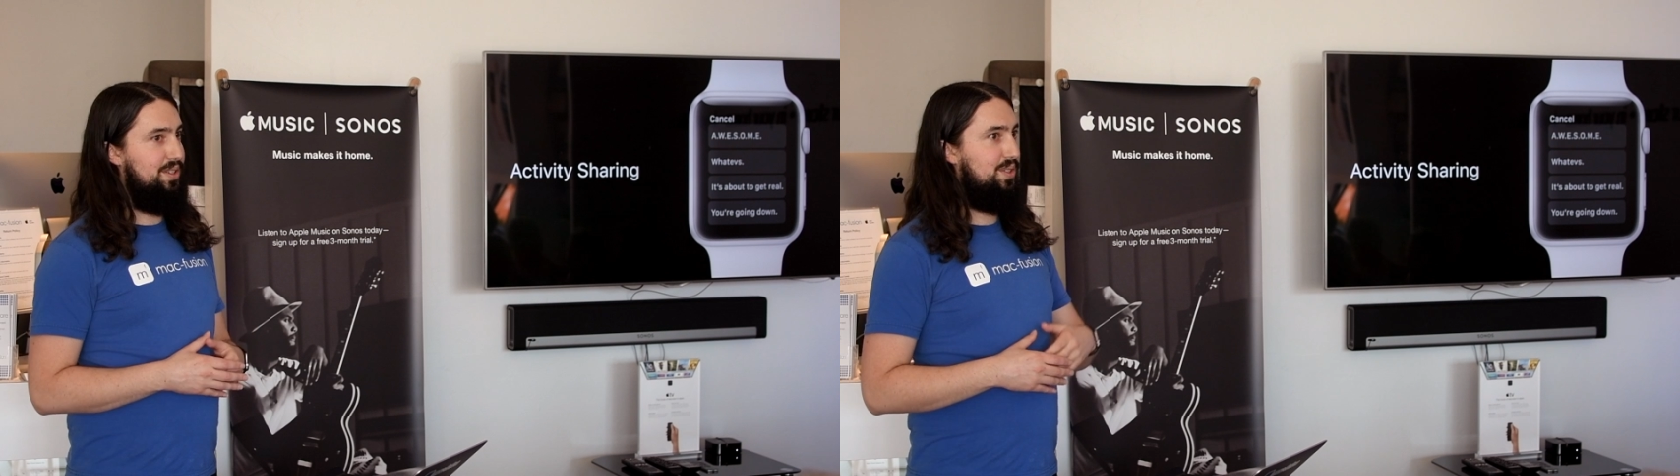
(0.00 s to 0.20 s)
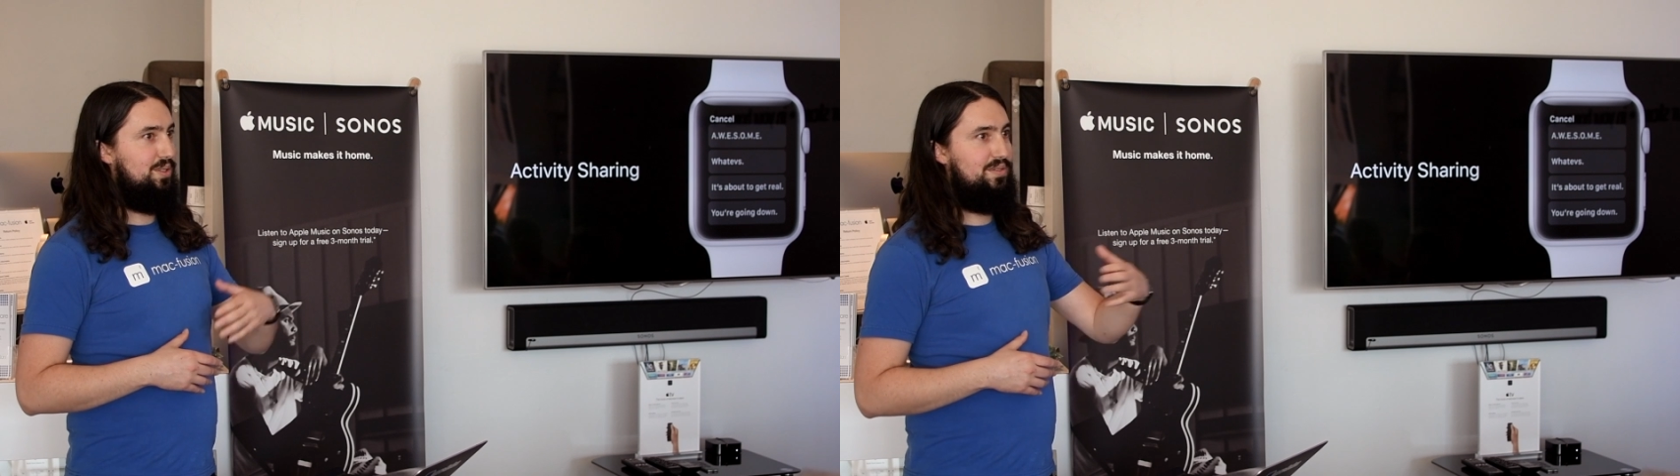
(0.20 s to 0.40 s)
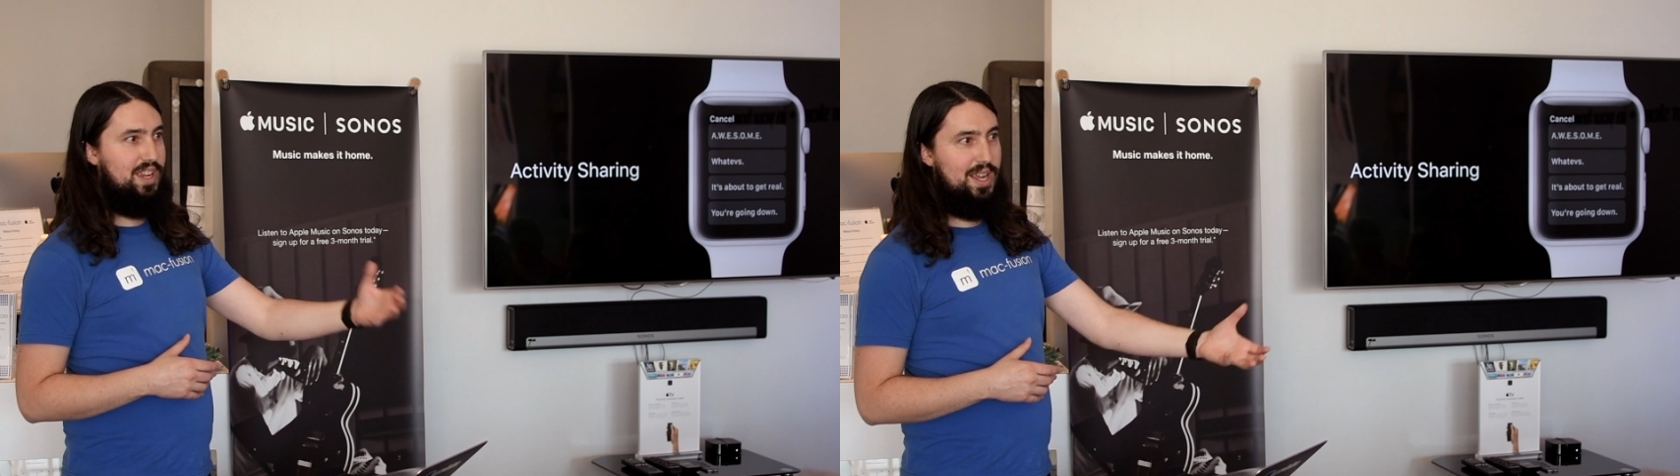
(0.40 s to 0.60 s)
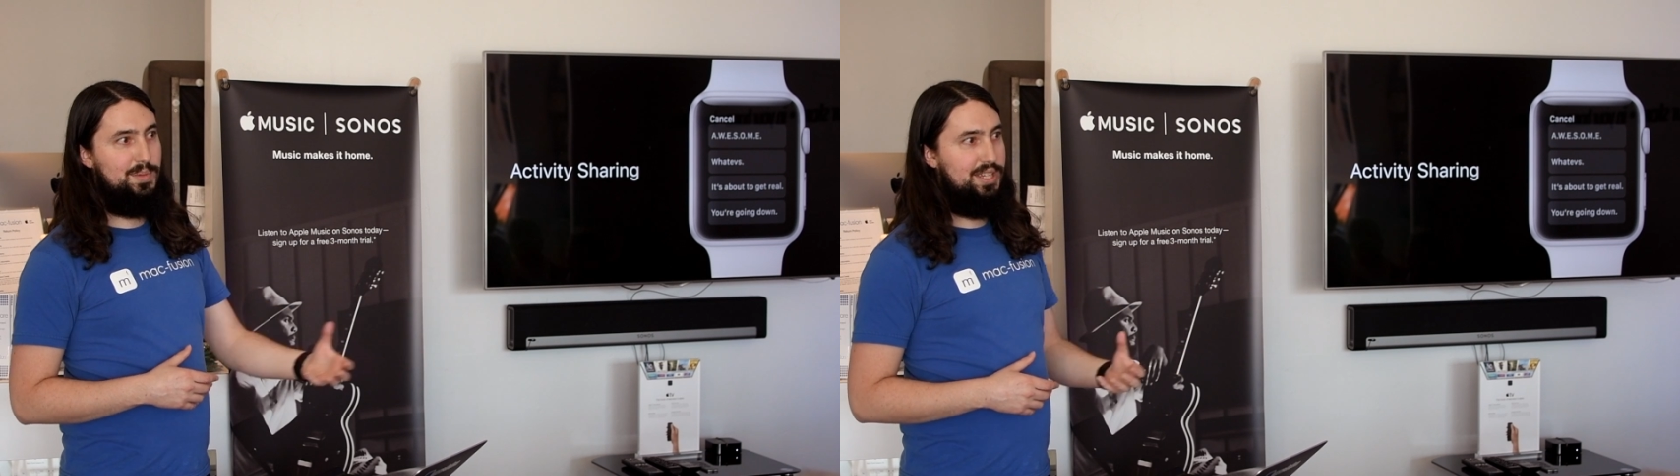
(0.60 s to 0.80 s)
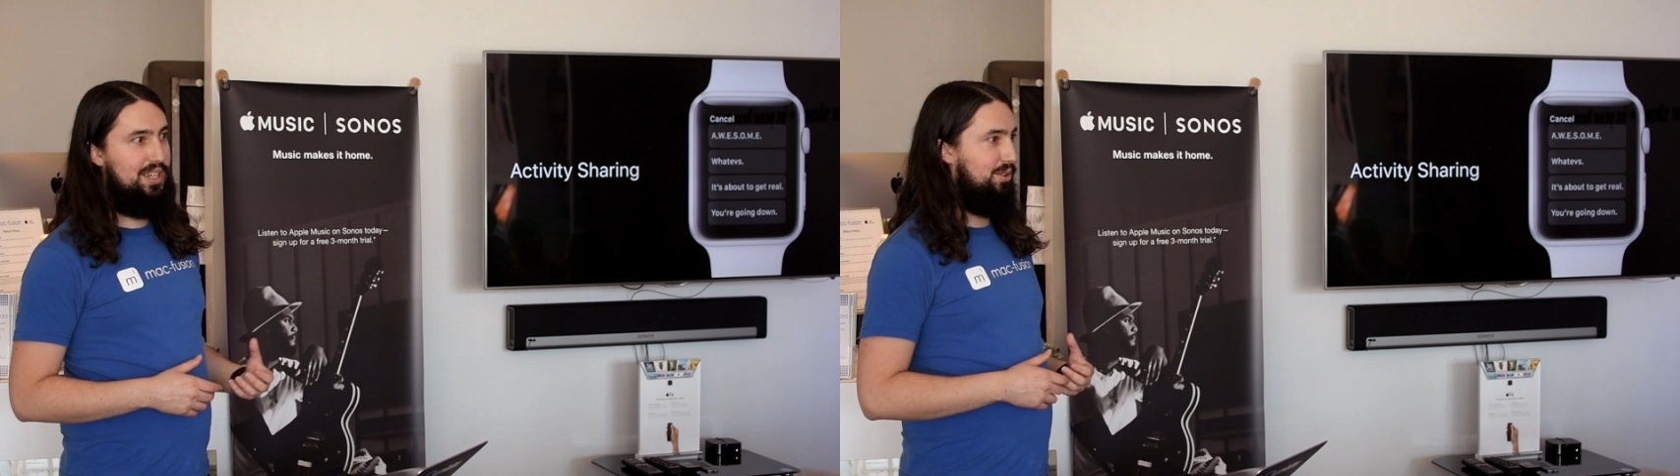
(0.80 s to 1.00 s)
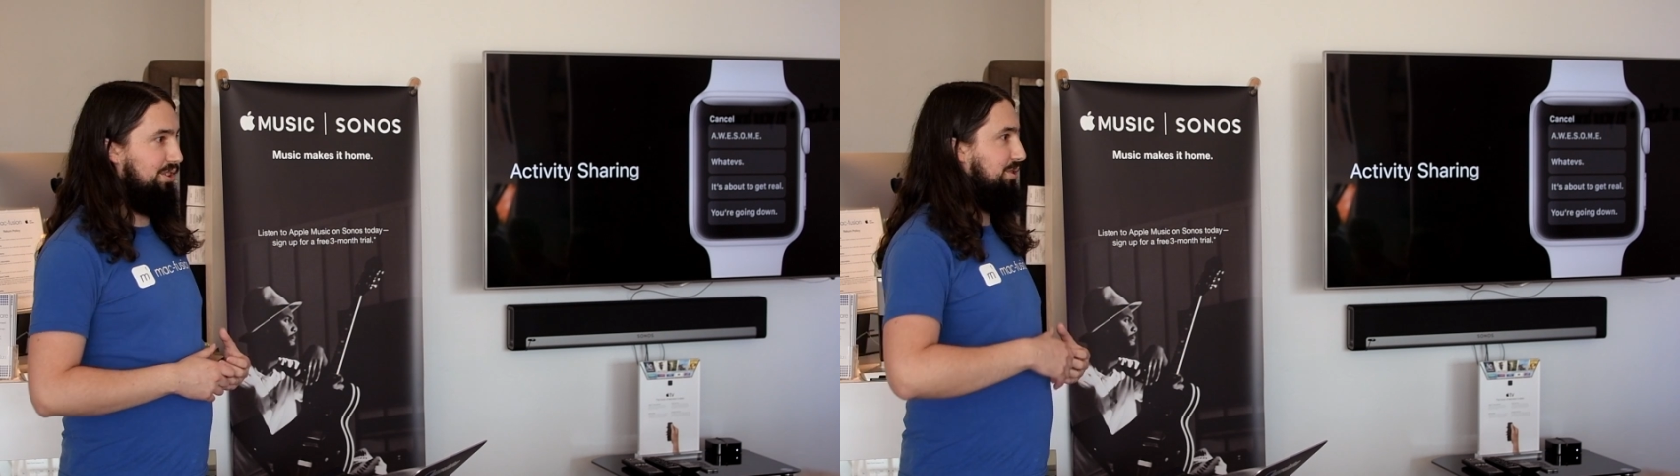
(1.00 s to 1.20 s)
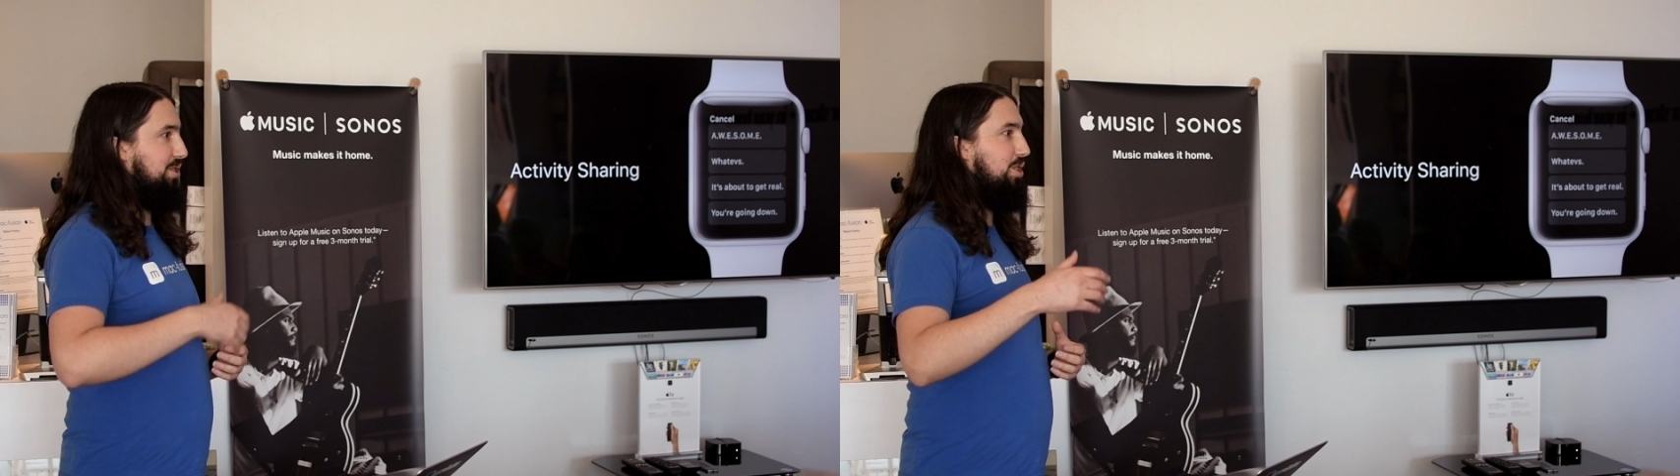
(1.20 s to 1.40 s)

it's your family or your